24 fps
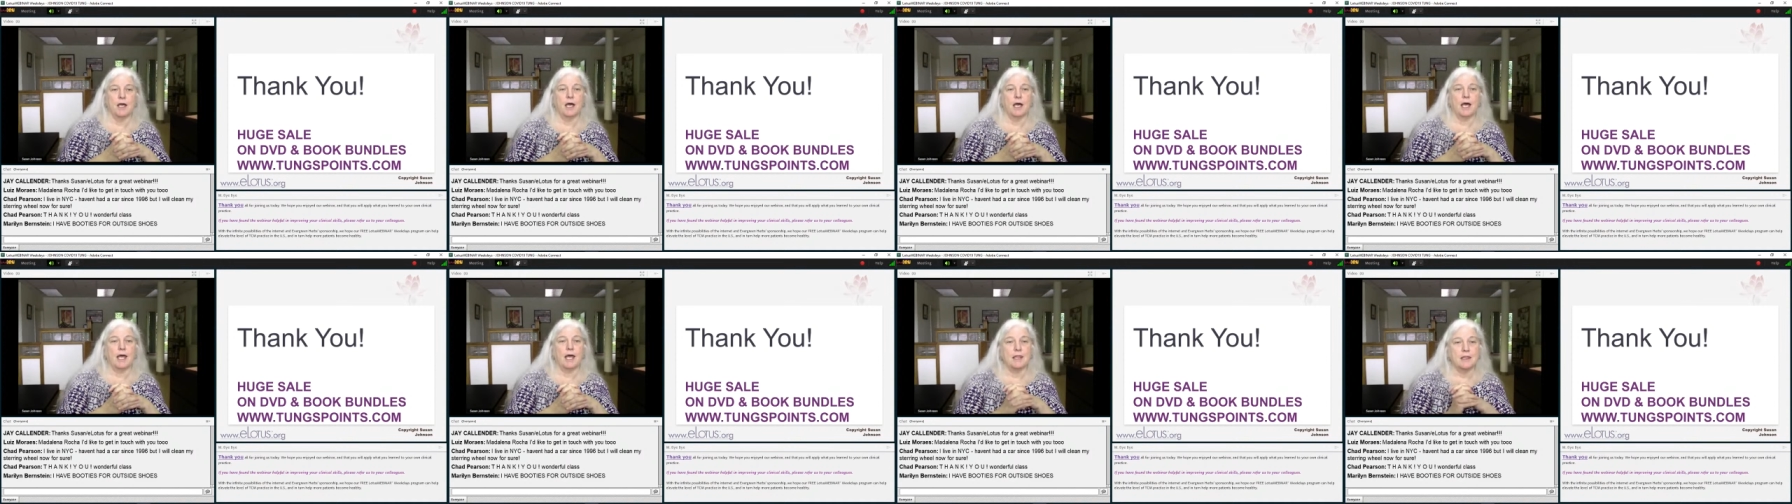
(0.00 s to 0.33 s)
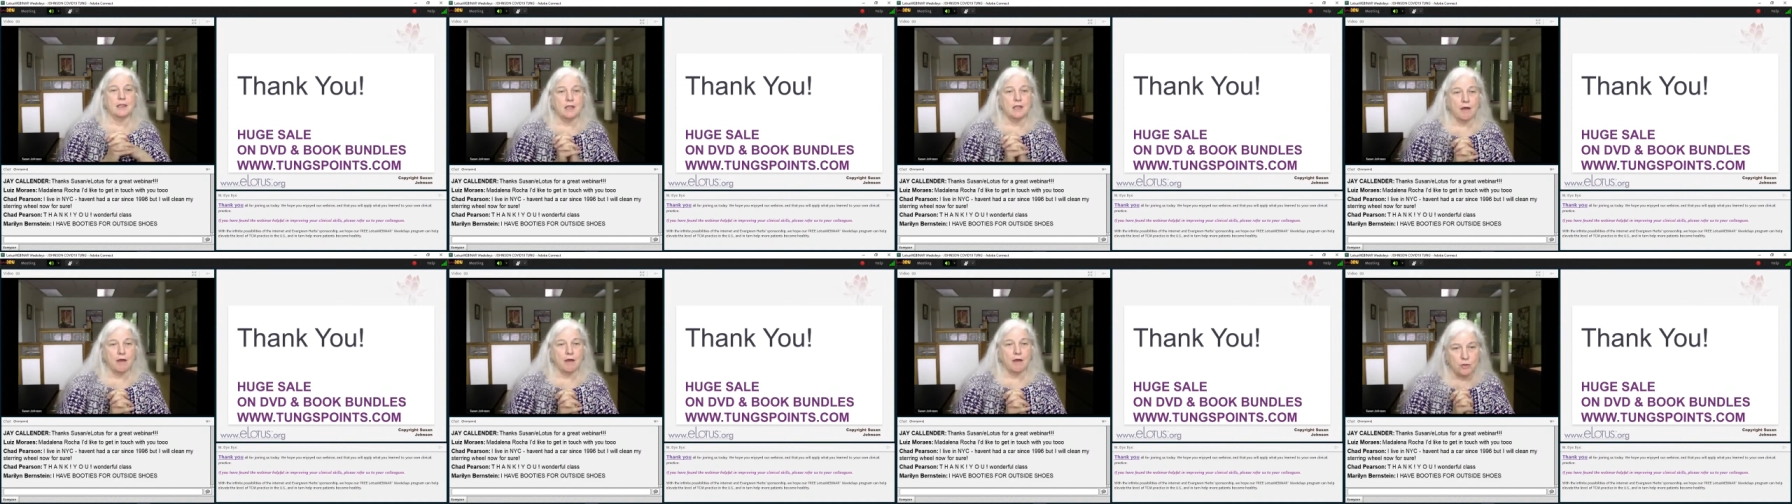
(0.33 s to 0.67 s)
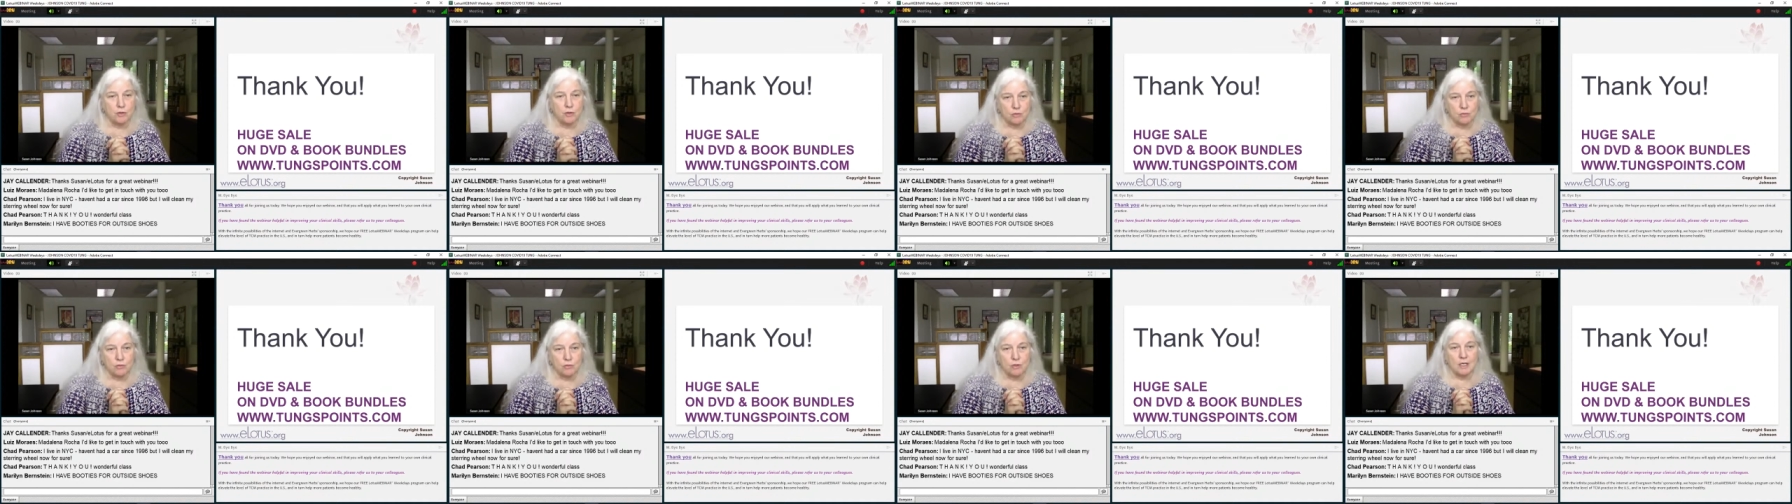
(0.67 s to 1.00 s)
I love
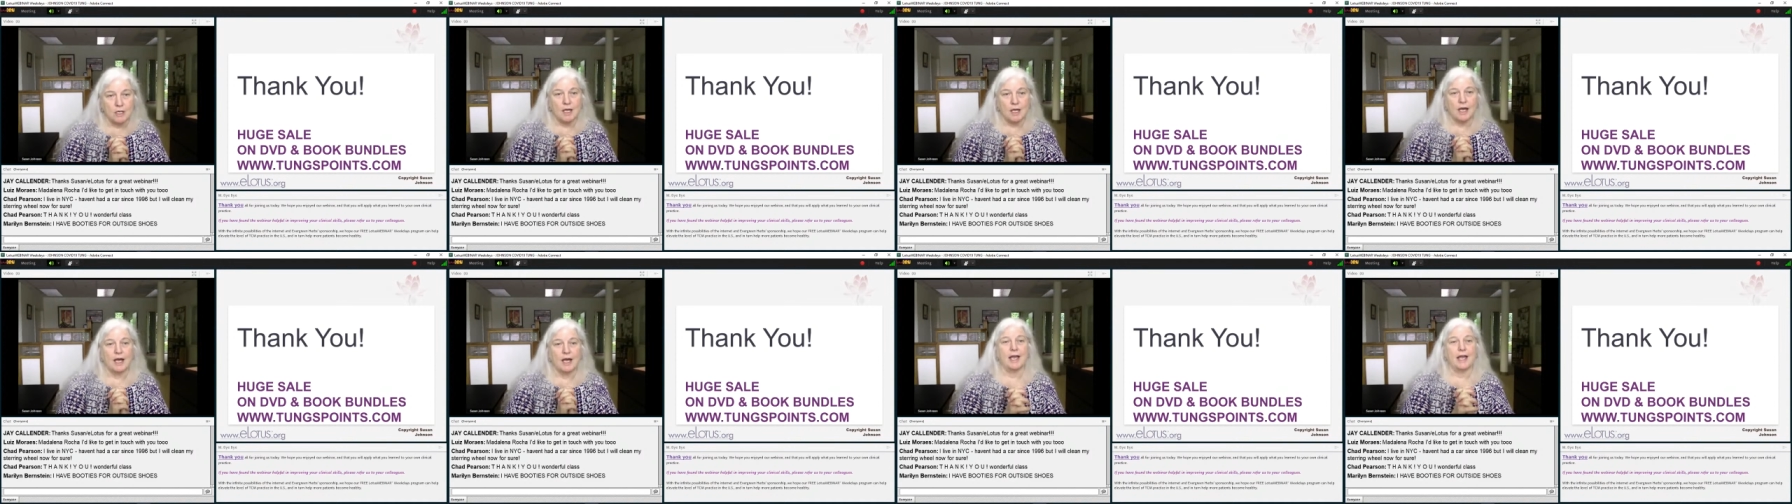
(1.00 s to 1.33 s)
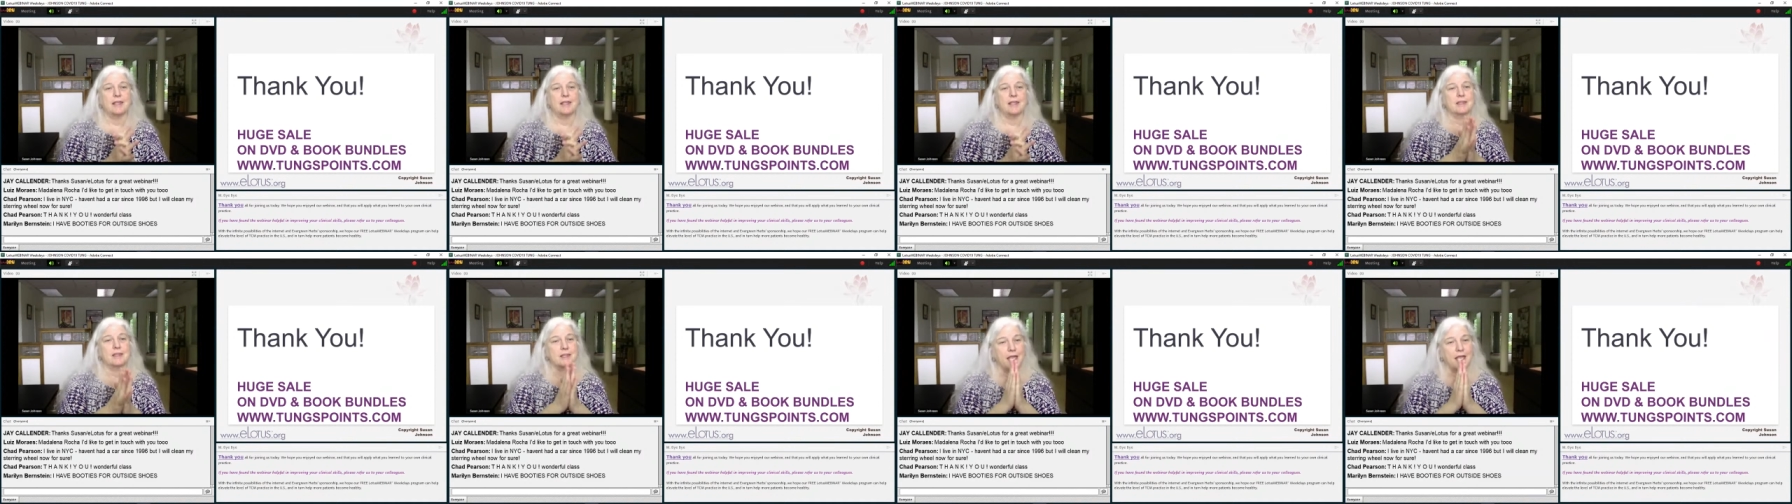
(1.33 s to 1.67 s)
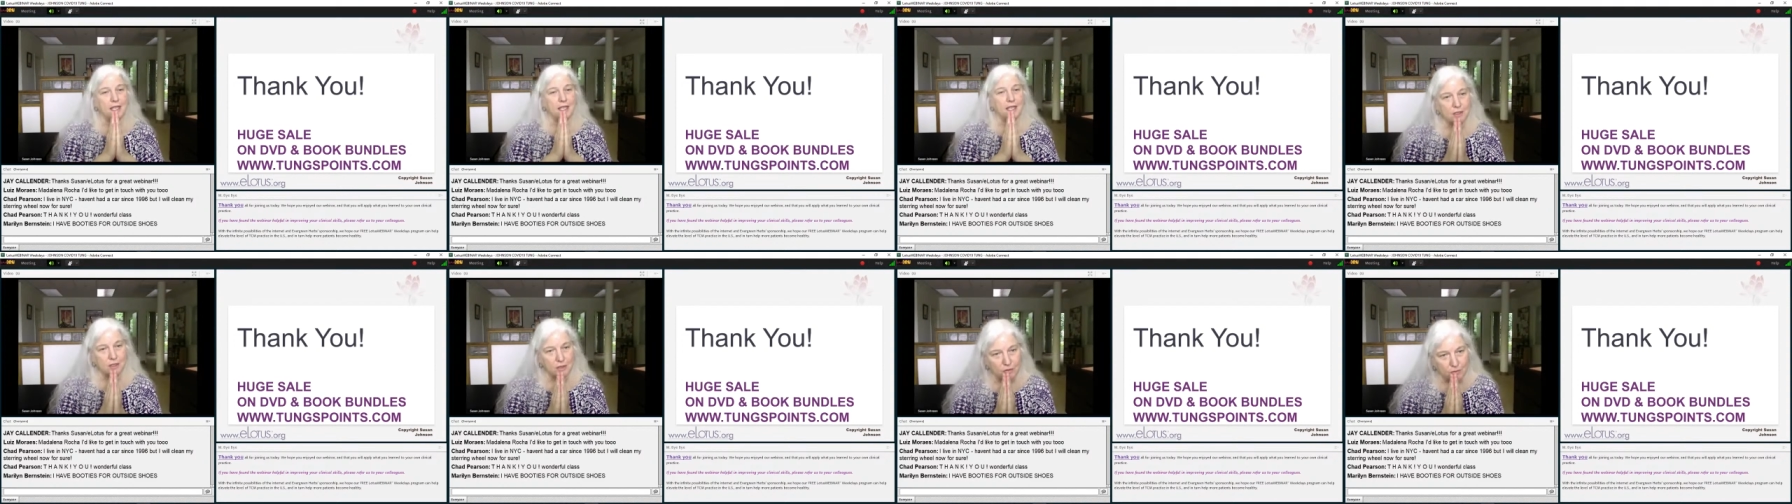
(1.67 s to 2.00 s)
you. I
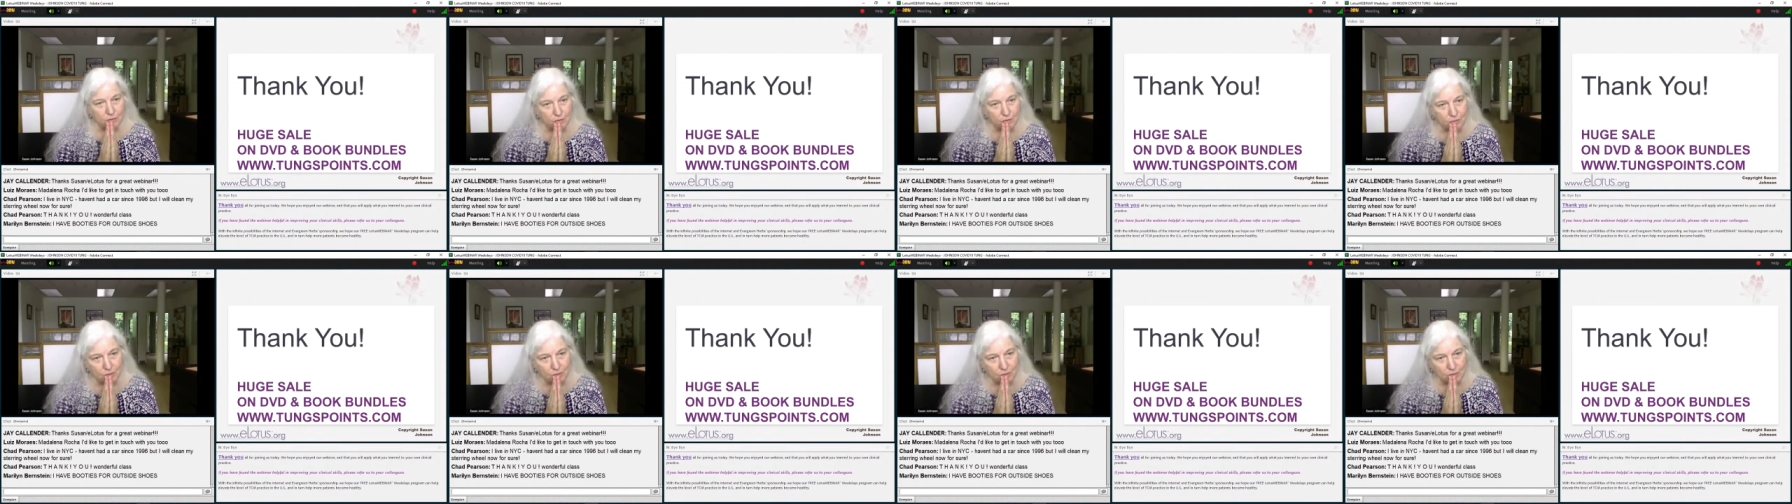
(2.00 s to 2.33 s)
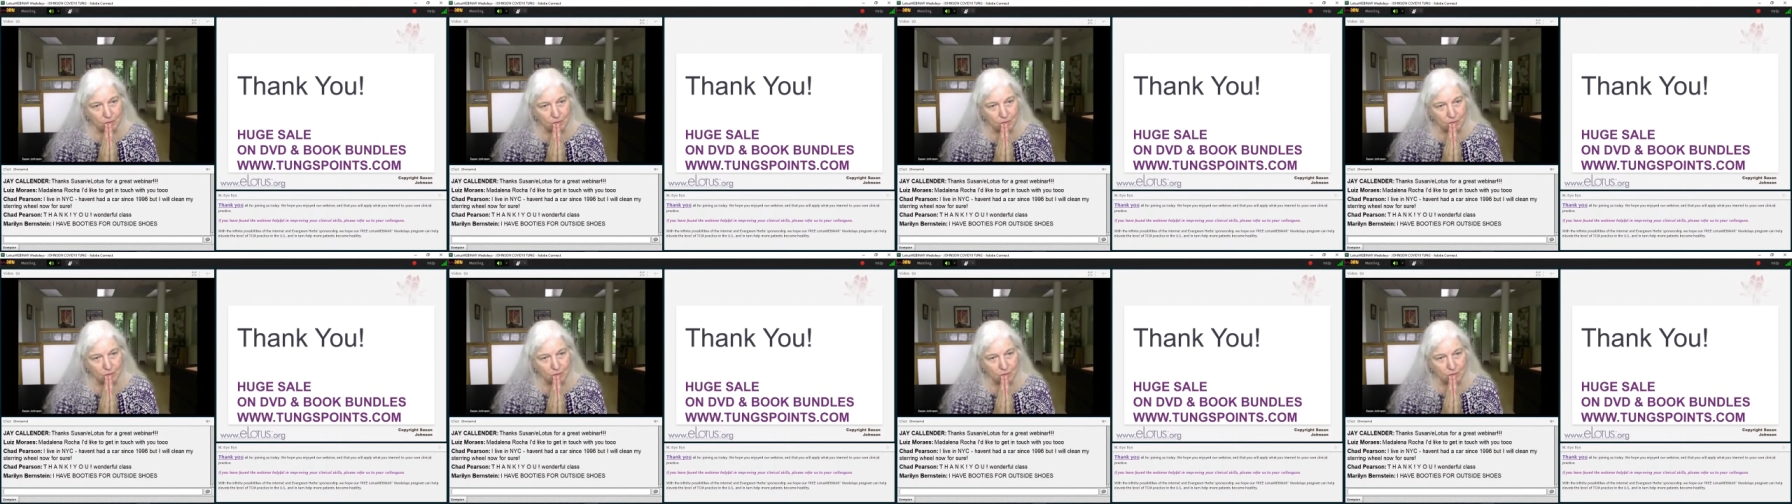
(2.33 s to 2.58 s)
thank you.